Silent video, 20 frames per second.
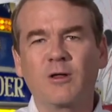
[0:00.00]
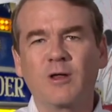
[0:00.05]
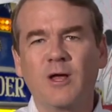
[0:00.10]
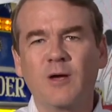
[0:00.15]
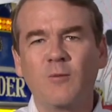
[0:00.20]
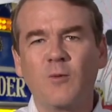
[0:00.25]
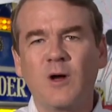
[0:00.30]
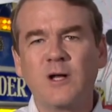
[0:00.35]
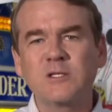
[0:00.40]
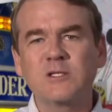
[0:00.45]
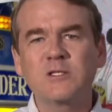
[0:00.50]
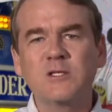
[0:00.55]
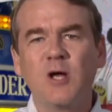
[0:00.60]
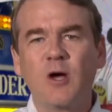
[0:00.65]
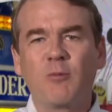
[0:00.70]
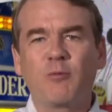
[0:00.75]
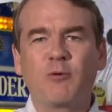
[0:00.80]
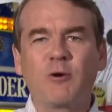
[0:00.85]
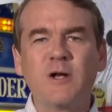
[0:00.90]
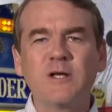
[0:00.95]
They mm-hmm. want
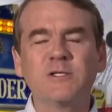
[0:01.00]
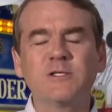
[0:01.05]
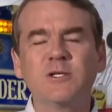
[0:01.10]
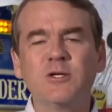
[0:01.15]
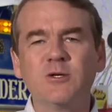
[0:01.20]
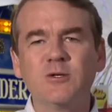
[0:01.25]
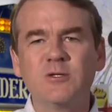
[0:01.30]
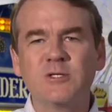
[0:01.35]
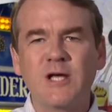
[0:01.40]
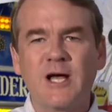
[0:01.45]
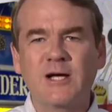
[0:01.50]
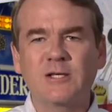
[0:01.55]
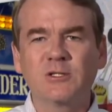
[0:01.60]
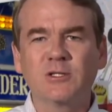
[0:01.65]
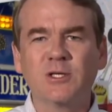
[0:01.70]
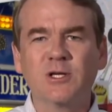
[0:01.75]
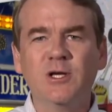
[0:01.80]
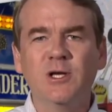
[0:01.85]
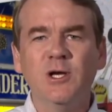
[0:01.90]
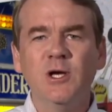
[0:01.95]
a president who's
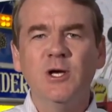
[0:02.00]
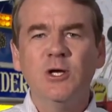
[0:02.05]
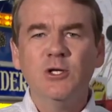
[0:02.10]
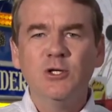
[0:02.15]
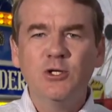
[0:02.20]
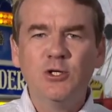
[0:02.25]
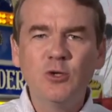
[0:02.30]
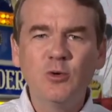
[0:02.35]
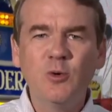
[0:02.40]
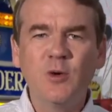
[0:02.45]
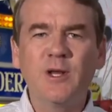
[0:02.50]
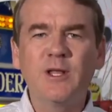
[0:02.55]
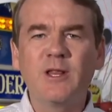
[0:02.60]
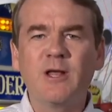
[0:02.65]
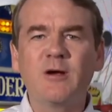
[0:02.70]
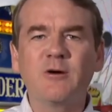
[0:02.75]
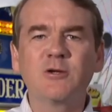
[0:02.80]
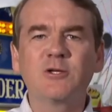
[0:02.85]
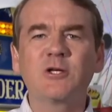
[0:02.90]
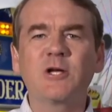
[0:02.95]
actually doing
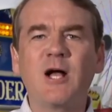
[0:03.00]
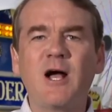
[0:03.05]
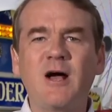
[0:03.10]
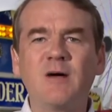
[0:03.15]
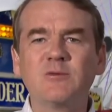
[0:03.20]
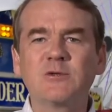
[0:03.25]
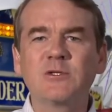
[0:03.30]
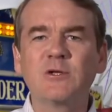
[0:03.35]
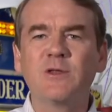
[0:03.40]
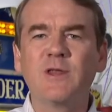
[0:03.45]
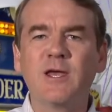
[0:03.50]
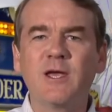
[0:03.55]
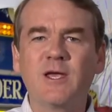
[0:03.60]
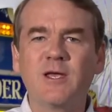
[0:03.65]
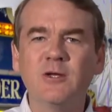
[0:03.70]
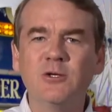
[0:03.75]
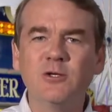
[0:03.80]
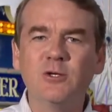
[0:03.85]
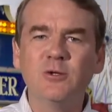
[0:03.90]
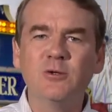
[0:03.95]
their job so they
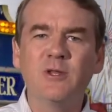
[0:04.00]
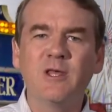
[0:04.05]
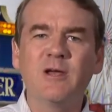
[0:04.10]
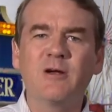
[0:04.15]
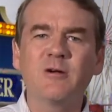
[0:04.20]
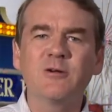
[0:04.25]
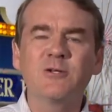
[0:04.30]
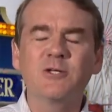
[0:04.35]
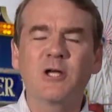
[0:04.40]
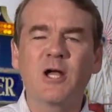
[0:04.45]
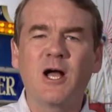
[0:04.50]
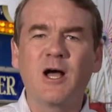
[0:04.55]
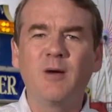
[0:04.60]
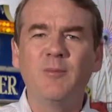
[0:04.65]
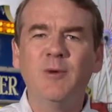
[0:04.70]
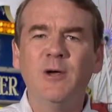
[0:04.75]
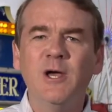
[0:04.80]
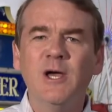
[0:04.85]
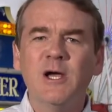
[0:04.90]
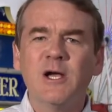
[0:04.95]
can do their job,